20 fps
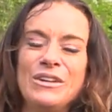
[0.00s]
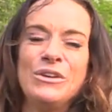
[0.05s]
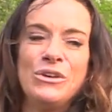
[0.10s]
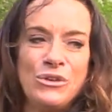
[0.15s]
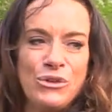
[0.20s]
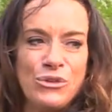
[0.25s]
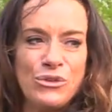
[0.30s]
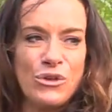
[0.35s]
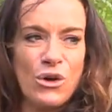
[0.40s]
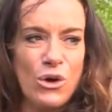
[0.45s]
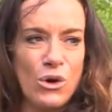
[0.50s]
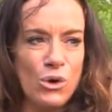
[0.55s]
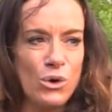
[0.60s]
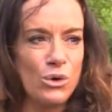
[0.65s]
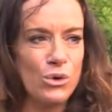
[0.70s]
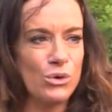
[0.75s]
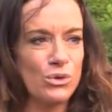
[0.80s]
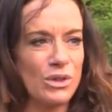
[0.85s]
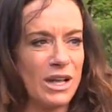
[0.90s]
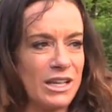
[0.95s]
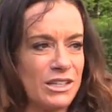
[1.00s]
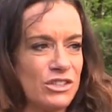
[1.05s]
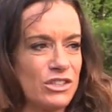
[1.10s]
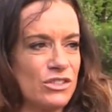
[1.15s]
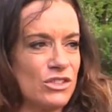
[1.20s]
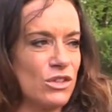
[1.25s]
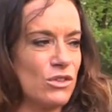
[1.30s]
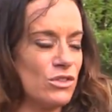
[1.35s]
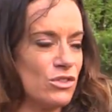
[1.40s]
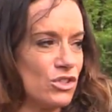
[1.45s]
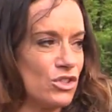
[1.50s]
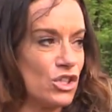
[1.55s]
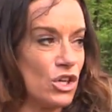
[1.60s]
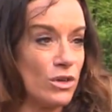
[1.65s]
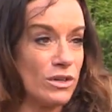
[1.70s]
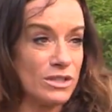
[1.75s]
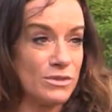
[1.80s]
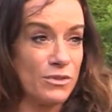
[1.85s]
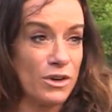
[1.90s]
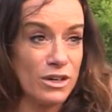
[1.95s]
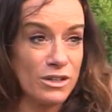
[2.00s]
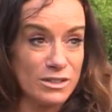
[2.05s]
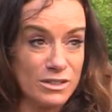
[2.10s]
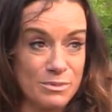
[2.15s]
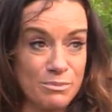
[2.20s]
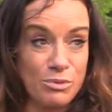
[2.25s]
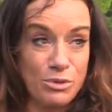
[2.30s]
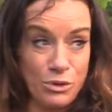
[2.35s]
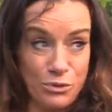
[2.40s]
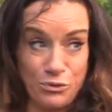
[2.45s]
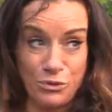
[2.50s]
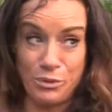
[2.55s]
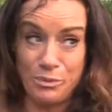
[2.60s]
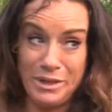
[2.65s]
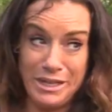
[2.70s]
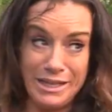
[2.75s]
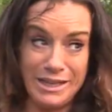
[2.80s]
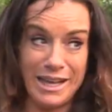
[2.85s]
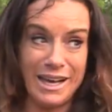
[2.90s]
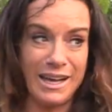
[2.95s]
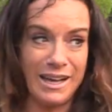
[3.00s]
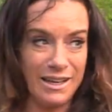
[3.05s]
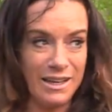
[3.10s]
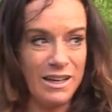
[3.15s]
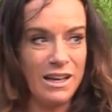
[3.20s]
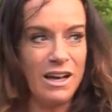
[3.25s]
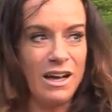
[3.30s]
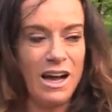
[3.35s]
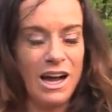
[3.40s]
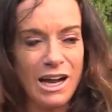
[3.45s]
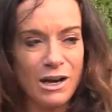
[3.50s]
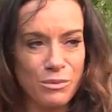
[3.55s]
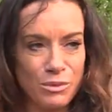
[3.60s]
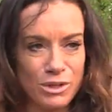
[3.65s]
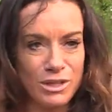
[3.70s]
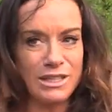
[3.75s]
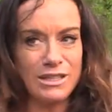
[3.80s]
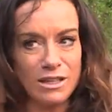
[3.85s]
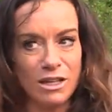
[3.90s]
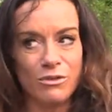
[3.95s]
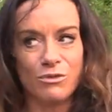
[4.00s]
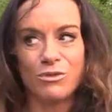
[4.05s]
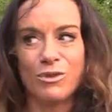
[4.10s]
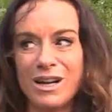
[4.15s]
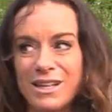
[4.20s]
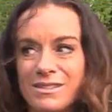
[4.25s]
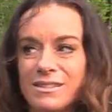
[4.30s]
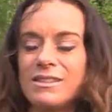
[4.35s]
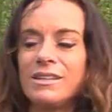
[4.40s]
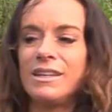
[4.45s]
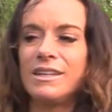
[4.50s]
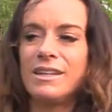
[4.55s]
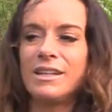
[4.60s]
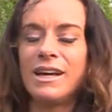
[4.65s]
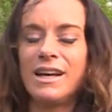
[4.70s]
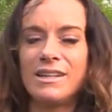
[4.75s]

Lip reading: So that just goes to show, as far as proof for me, that I really love wrestling.